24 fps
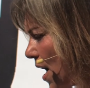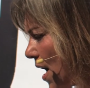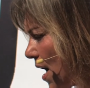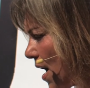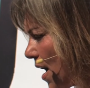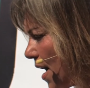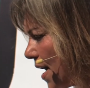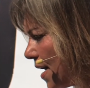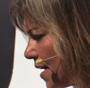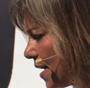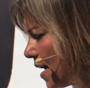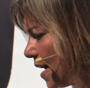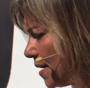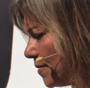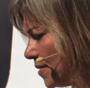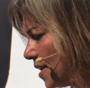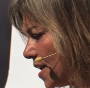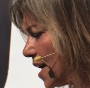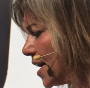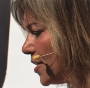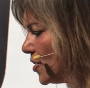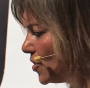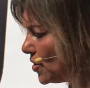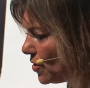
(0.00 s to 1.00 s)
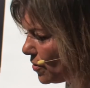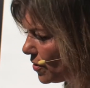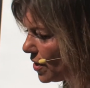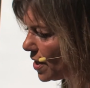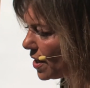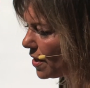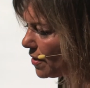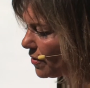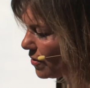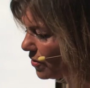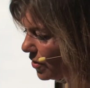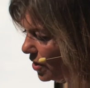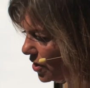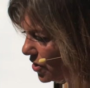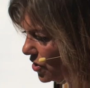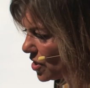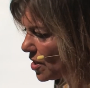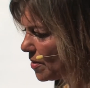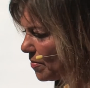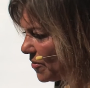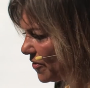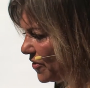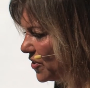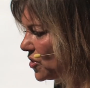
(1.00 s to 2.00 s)
I mean, I knew that
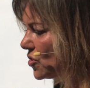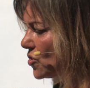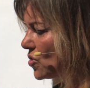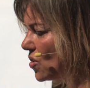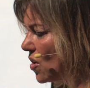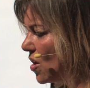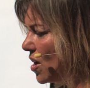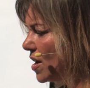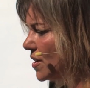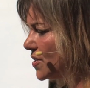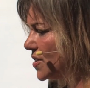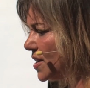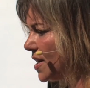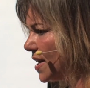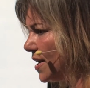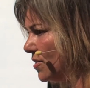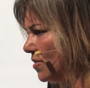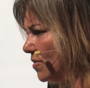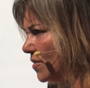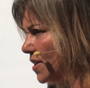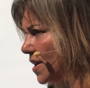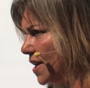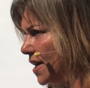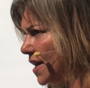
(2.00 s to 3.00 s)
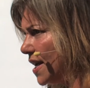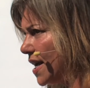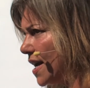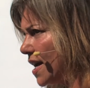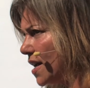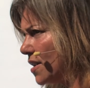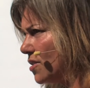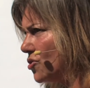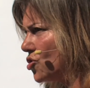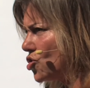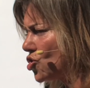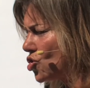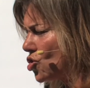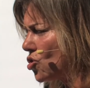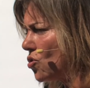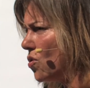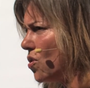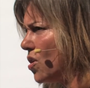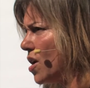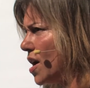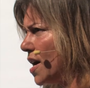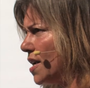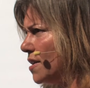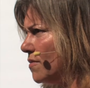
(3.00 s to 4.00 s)
some of his songs, and I knew that he had
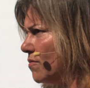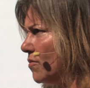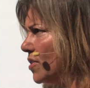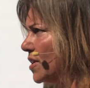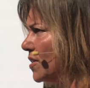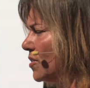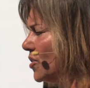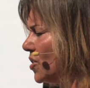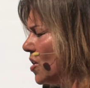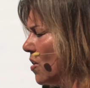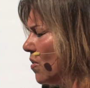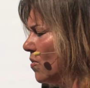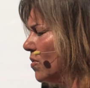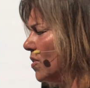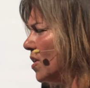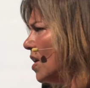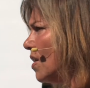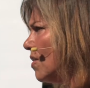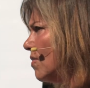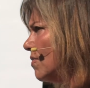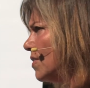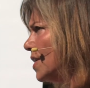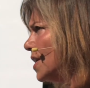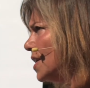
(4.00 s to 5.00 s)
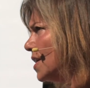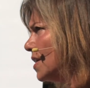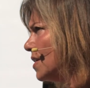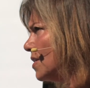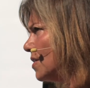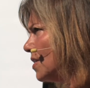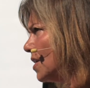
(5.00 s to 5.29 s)
Sean with Yoko and